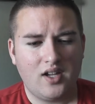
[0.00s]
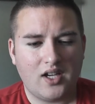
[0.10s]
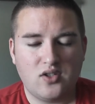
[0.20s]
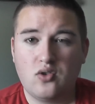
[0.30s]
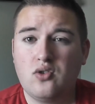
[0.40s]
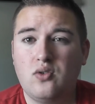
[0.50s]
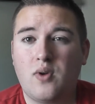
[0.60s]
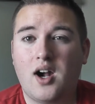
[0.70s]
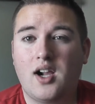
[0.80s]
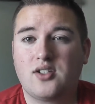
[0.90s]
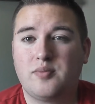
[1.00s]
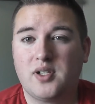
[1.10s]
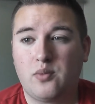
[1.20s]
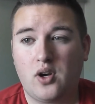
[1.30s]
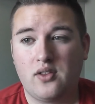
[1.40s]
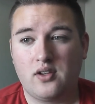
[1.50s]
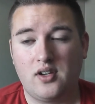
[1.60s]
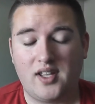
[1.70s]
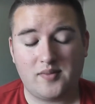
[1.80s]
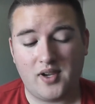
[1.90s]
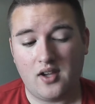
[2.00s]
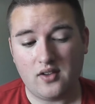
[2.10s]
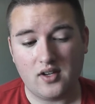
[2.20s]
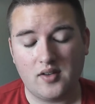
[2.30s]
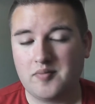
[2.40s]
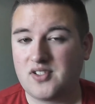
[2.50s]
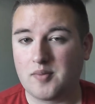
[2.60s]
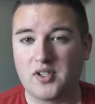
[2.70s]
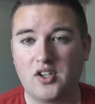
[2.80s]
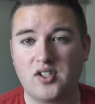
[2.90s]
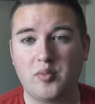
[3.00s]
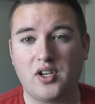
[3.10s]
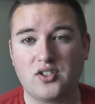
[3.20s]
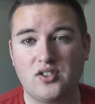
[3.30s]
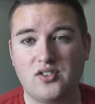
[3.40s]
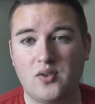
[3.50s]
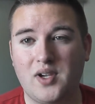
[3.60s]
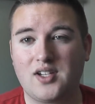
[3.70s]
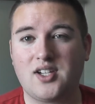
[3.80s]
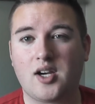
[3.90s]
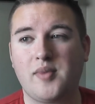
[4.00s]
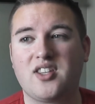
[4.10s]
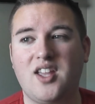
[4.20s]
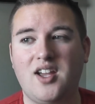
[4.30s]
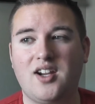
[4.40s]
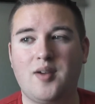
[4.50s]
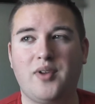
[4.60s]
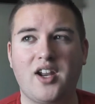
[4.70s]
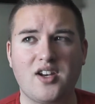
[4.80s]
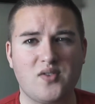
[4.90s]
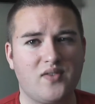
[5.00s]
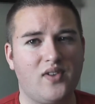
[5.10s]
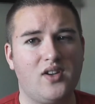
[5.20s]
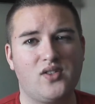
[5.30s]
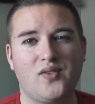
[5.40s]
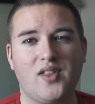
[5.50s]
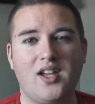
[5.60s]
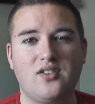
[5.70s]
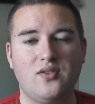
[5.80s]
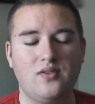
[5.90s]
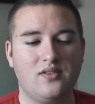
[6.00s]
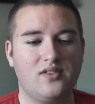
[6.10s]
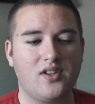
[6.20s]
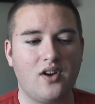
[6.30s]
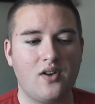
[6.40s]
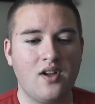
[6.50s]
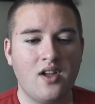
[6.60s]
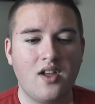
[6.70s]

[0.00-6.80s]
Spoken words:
I do watch Big Brother. That's my other summer guilty pleasure, so we can talk about that. I plan on doing videos for that too, so